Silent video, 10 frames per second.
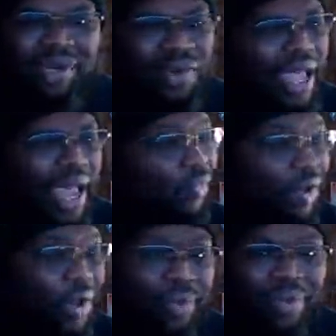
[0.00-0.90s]
I don't
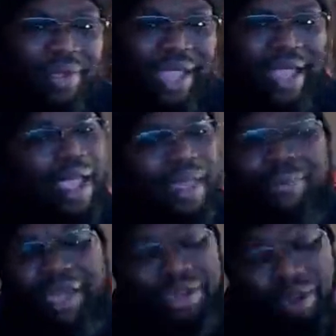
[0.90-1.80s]
know. I
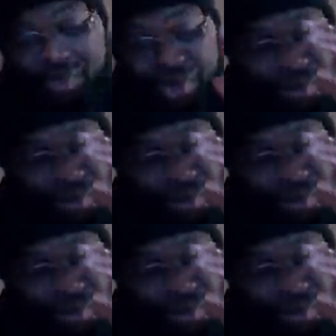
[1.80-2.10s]
really don't know.